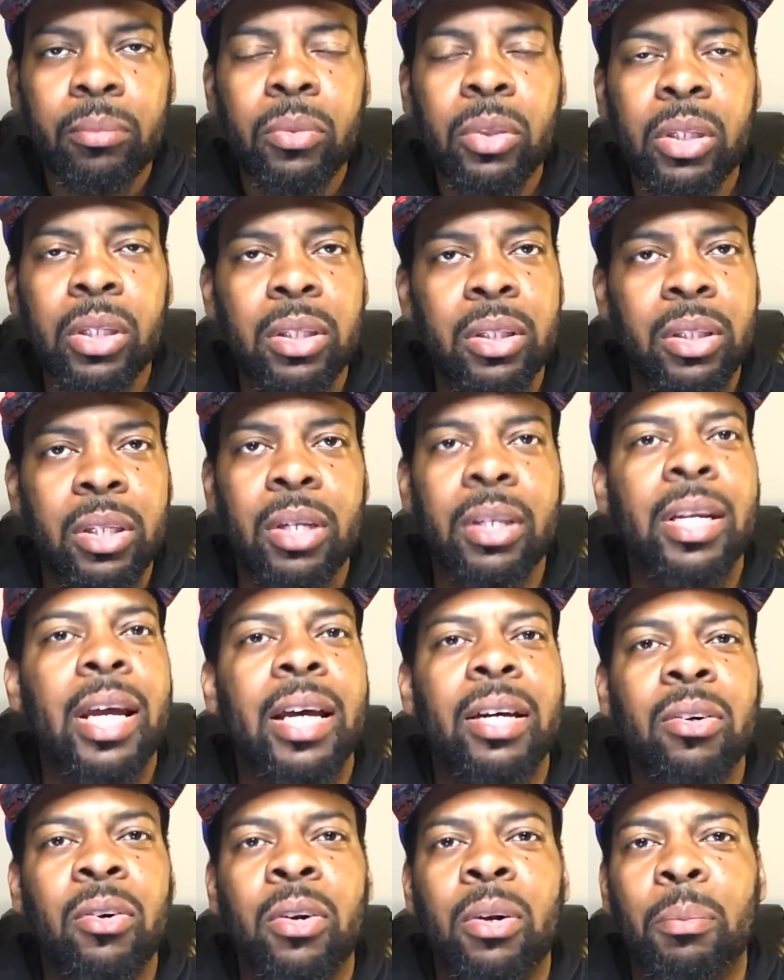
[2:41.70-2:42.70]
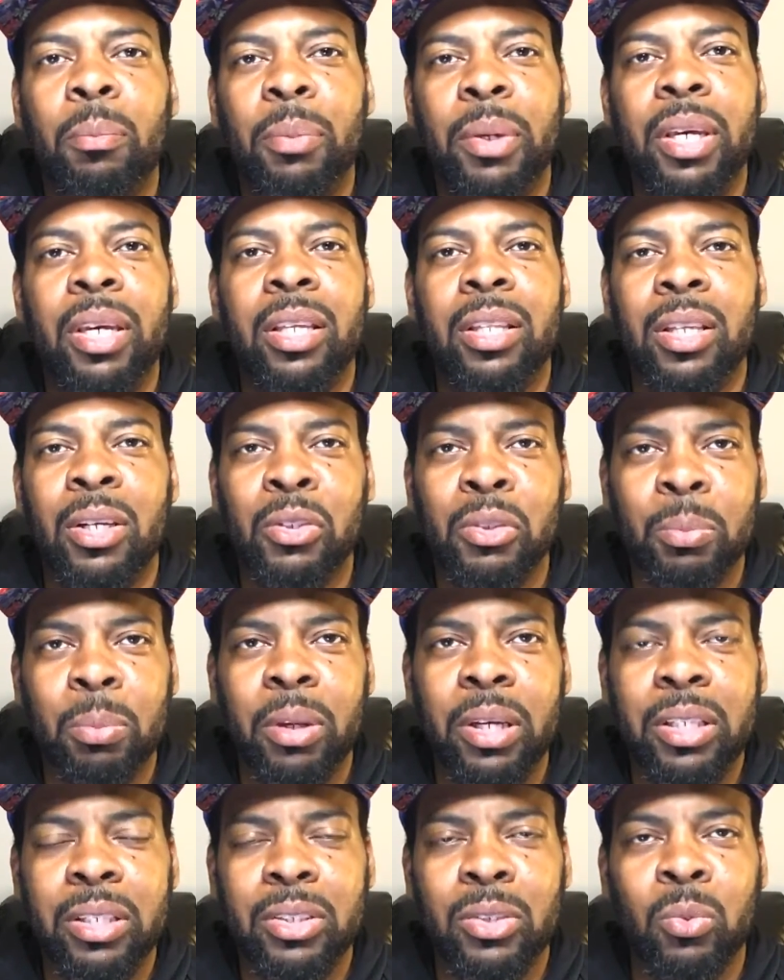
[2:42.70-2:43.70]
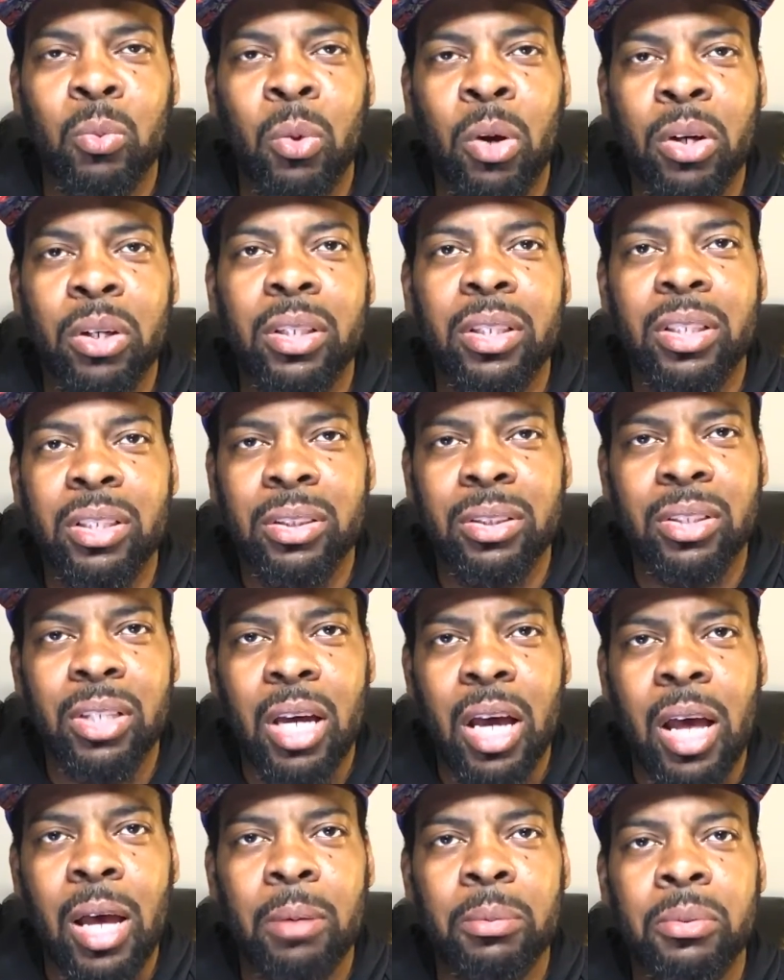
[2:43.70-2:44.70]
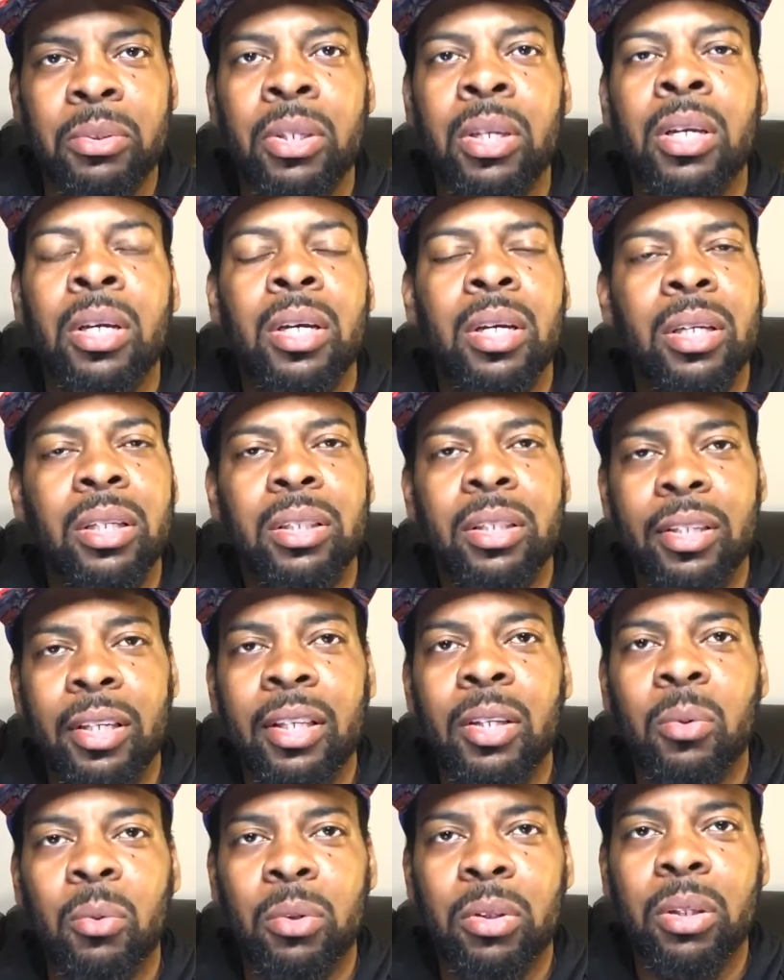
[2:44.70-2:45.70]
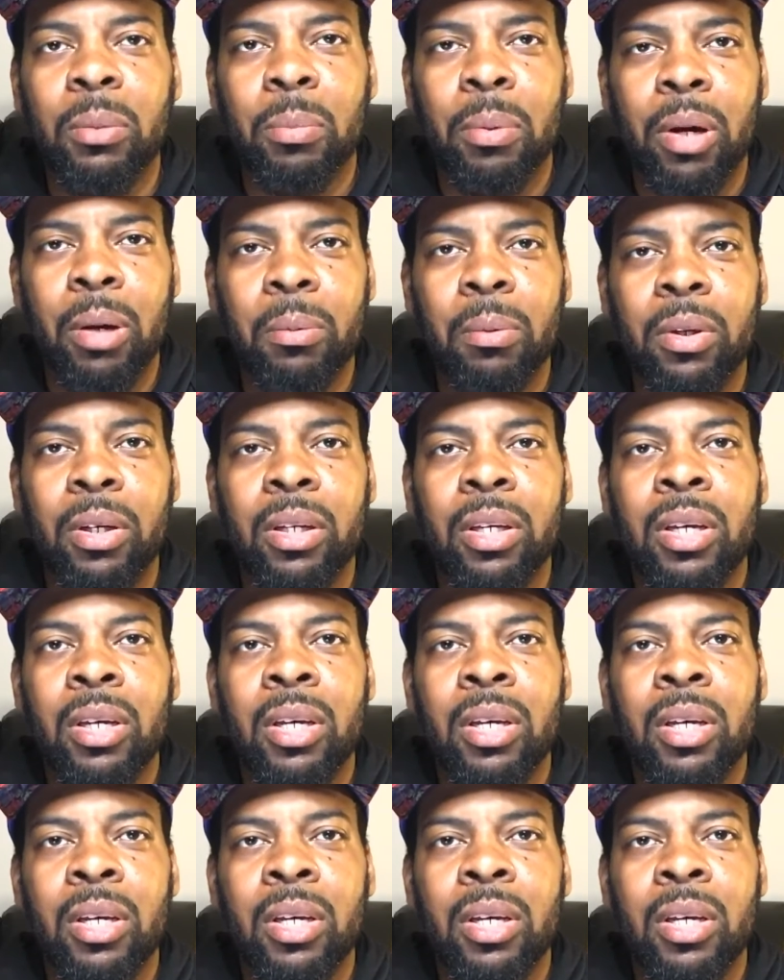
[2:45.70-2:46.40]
they're not going to be in those places working these jobs, dealing with the public.